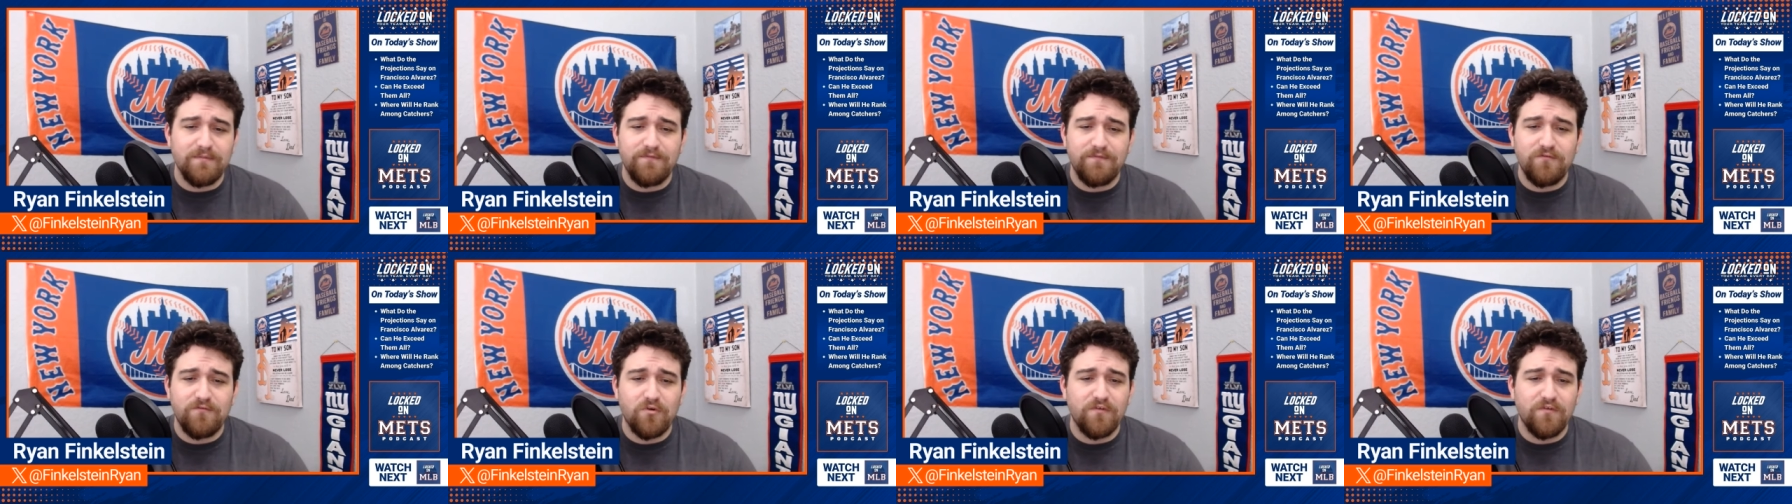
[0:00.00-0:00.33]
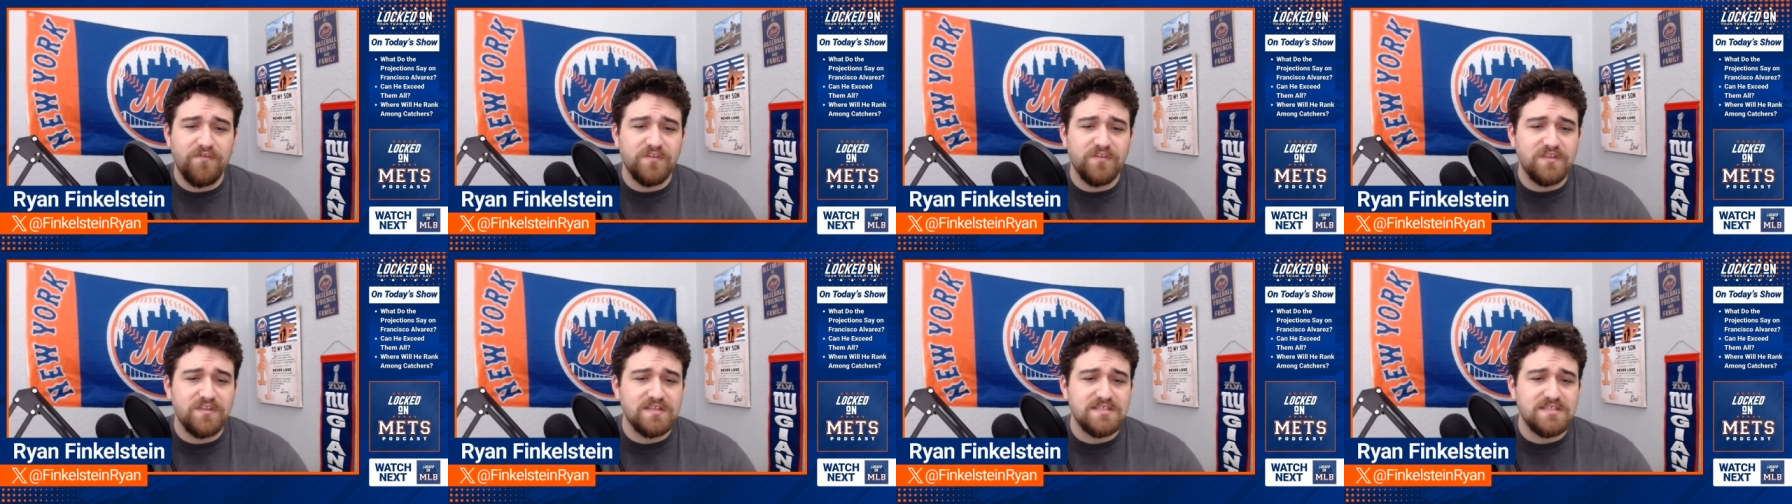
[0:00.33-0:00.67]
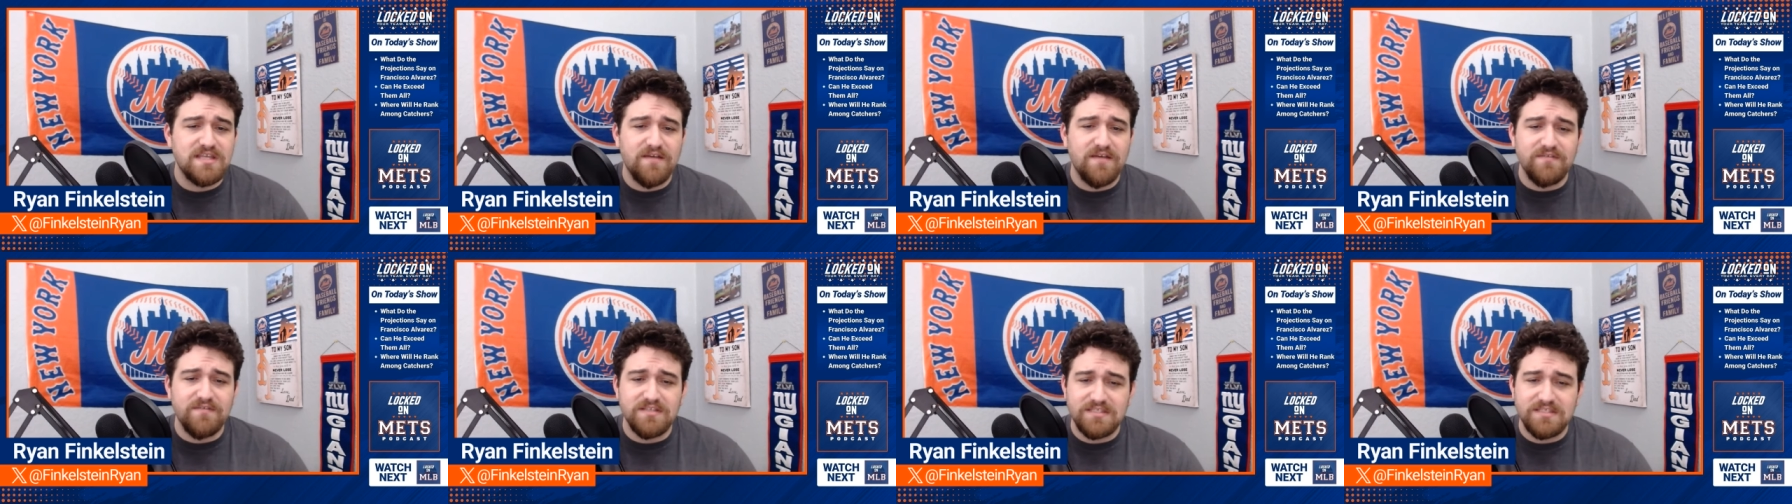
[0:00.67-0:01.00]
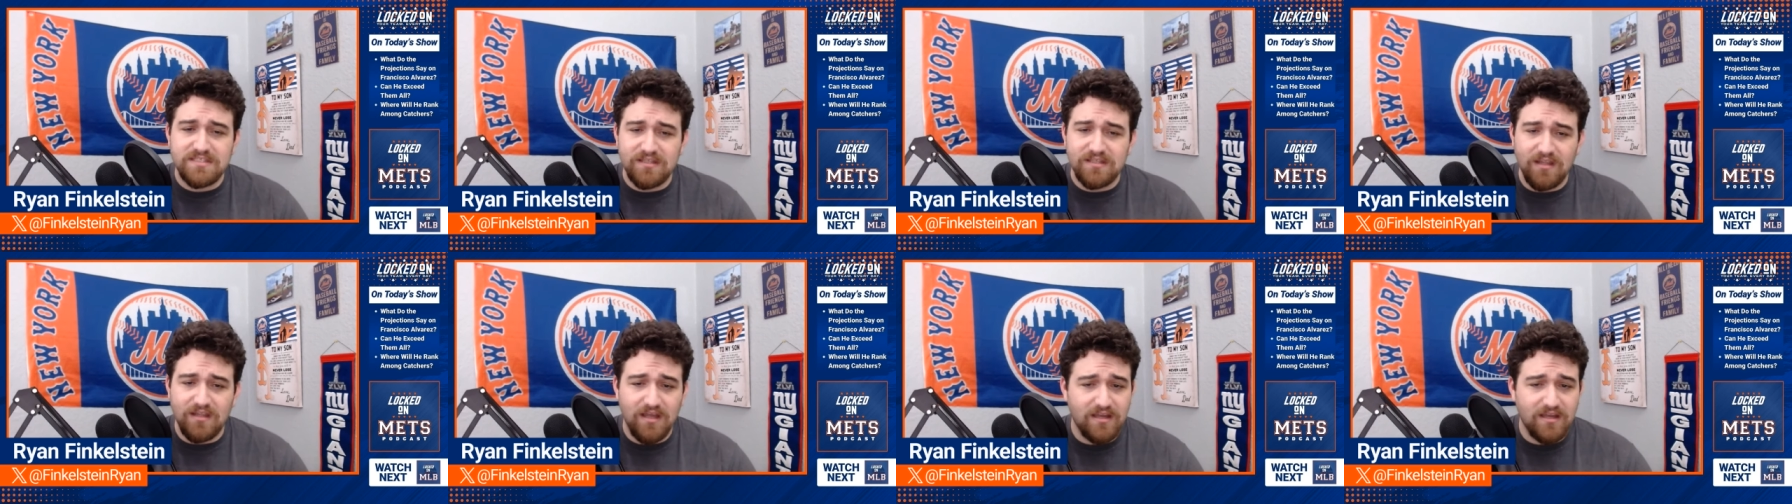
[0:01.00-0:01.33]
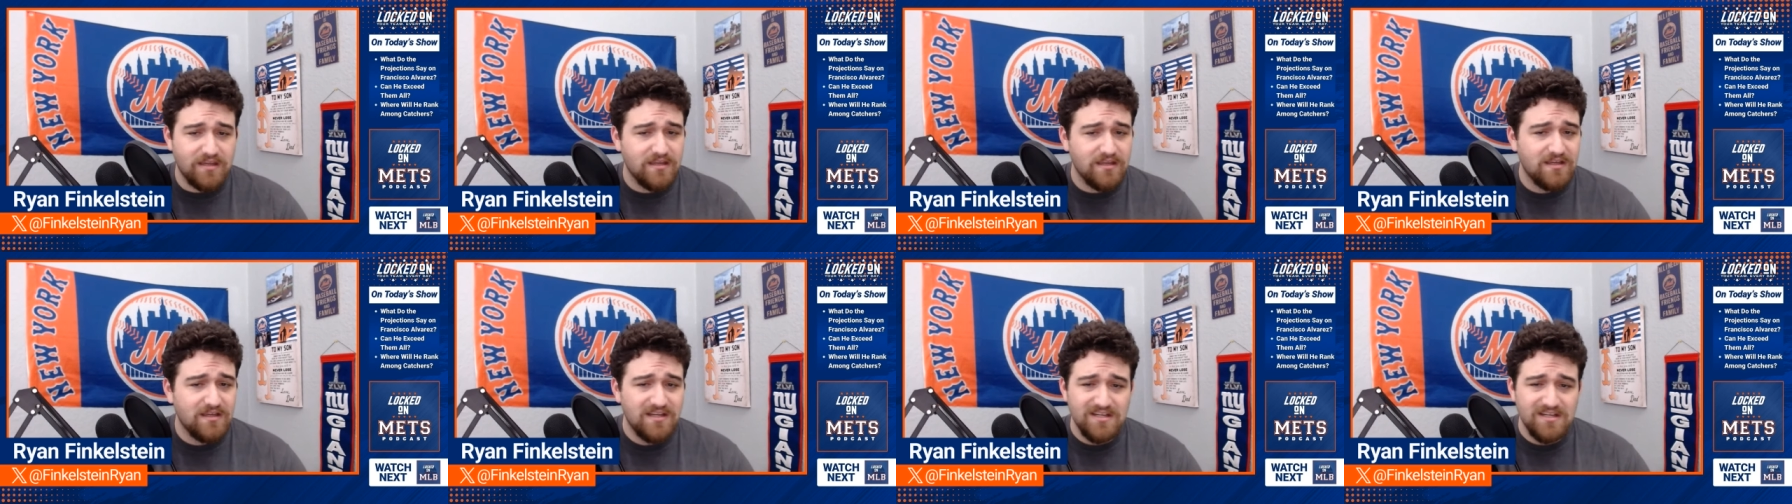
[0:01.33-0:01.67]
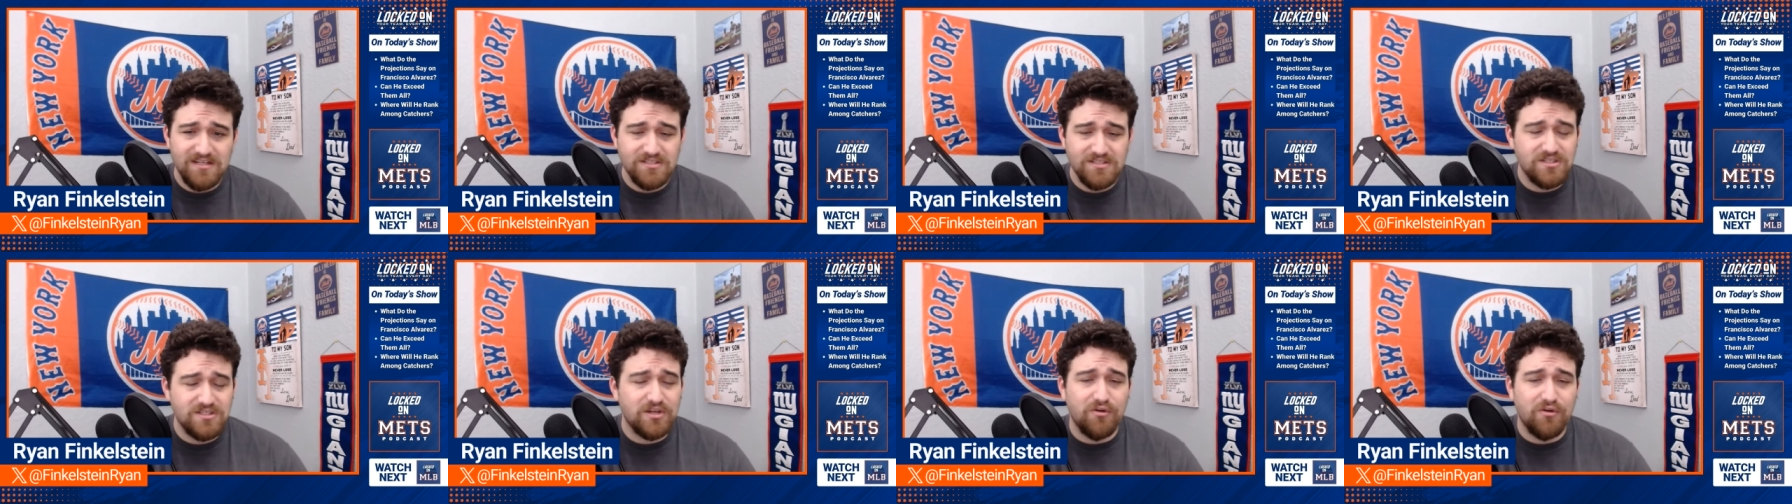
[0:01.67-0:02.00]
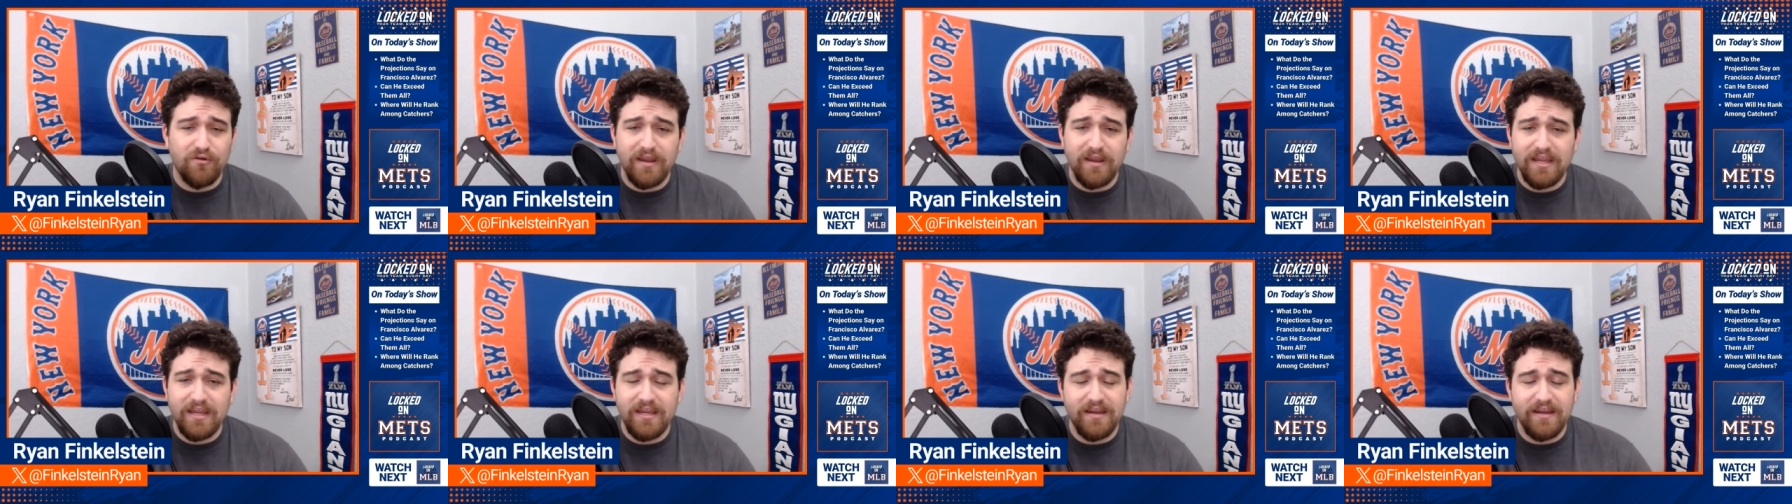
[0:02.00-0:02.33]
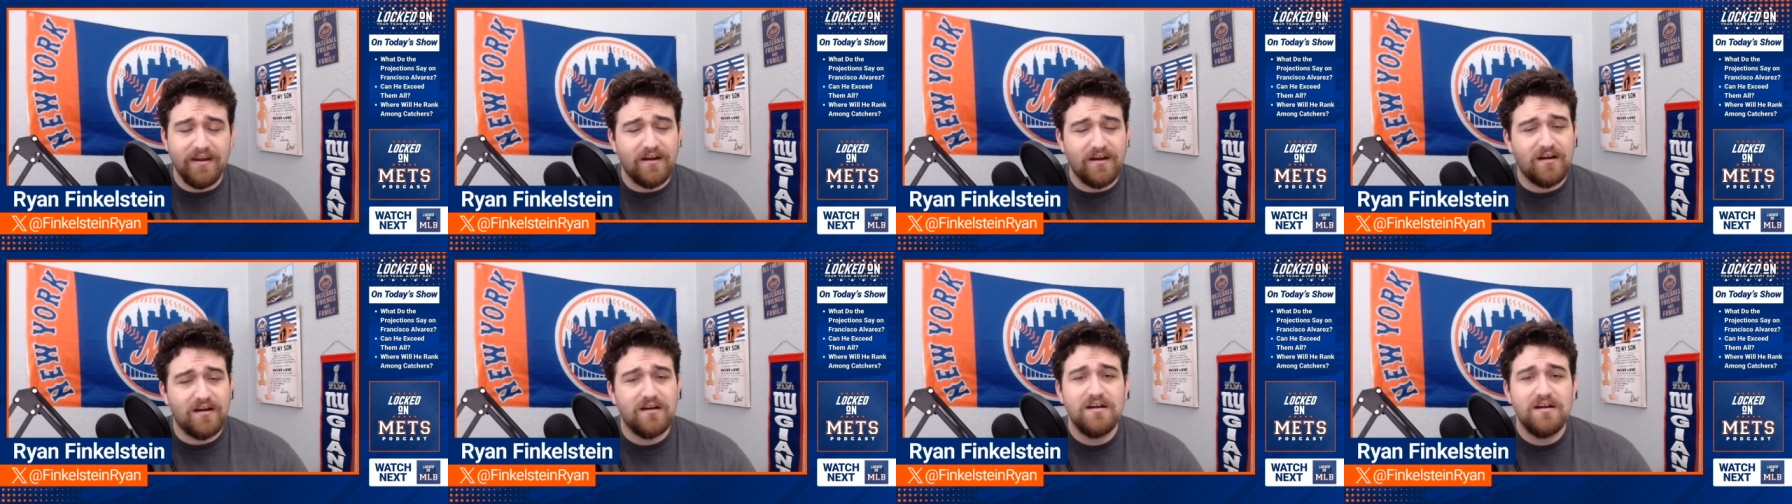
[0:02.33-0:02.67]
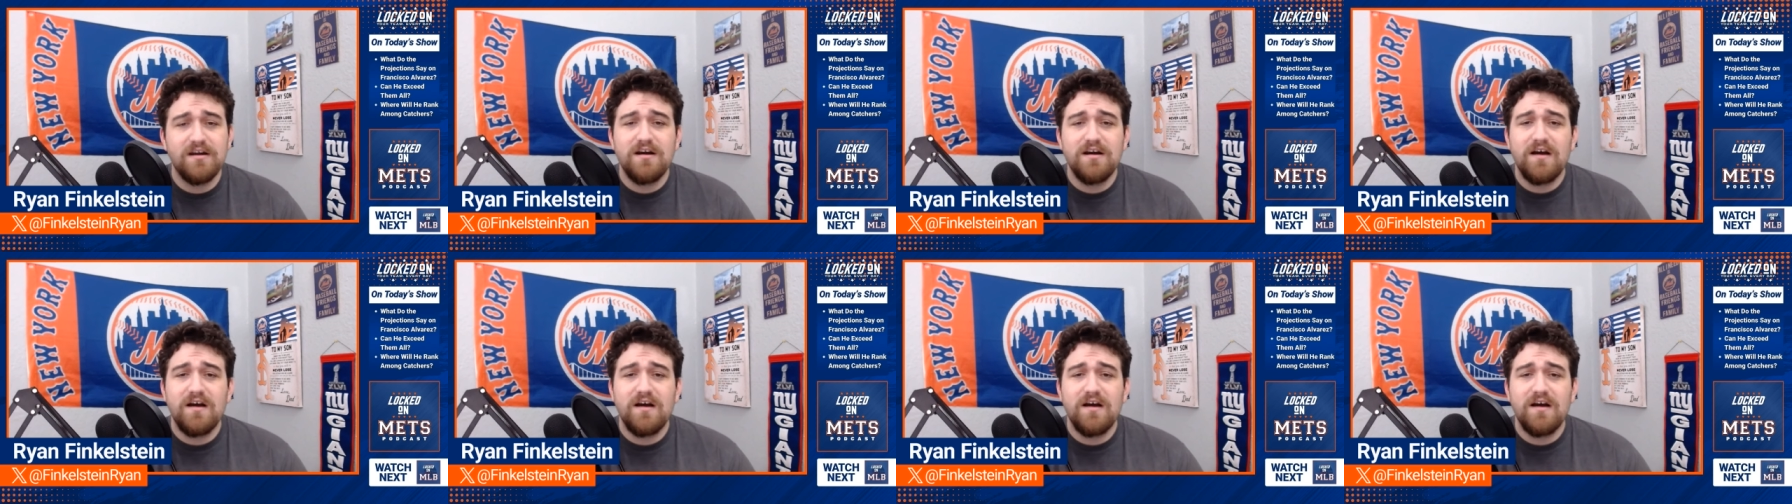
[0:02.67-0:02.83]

457 slug, just a great year,